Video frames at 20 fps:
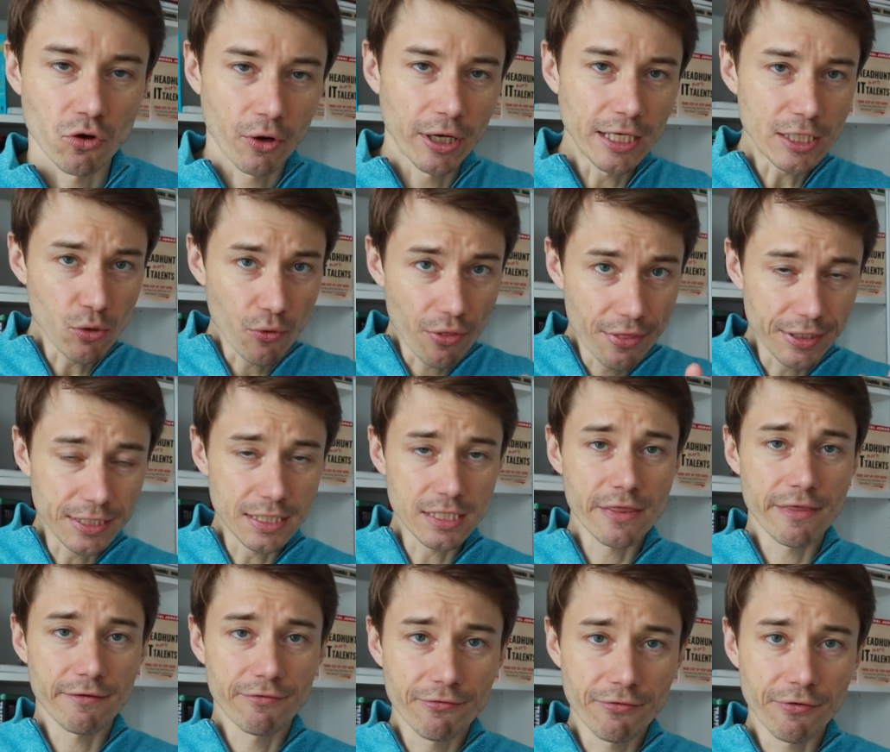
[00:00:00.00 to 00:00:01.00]
Okay, so this
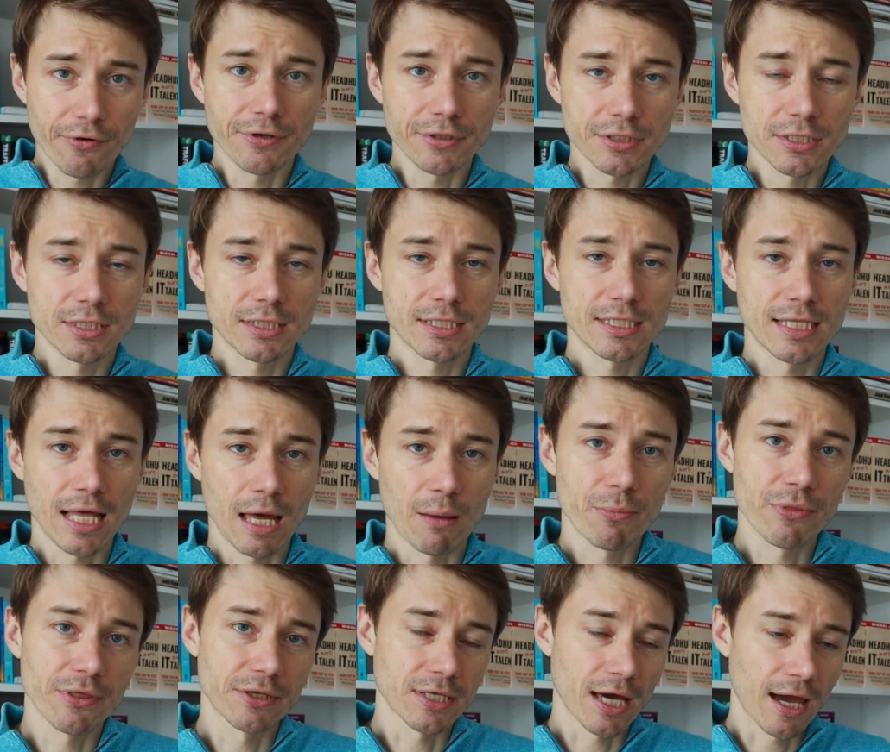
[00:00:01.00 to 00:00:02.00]
is the first
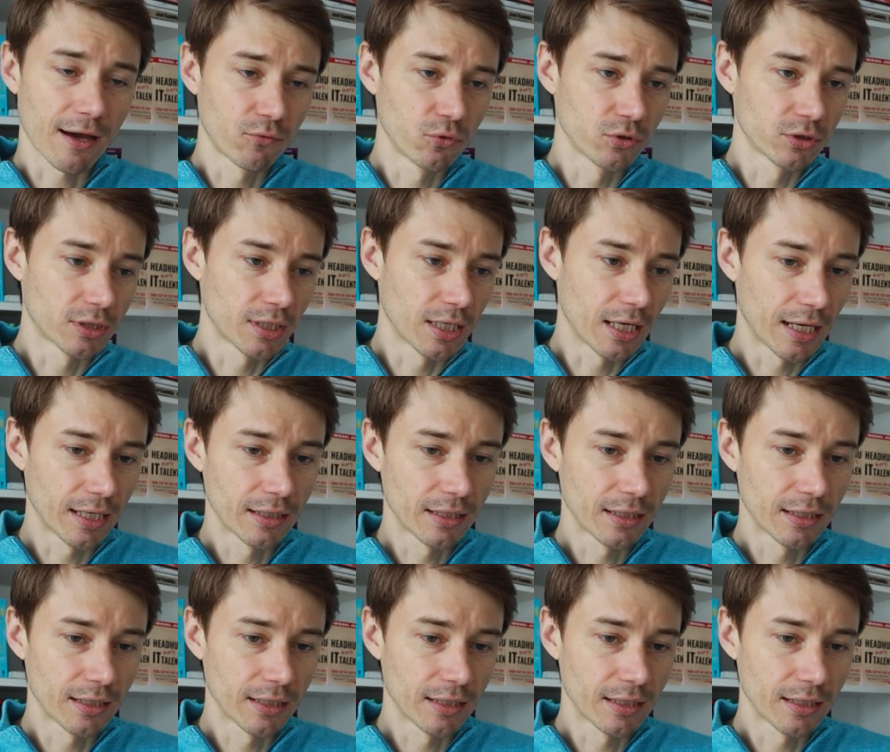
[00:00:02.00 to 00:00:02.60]
step that I would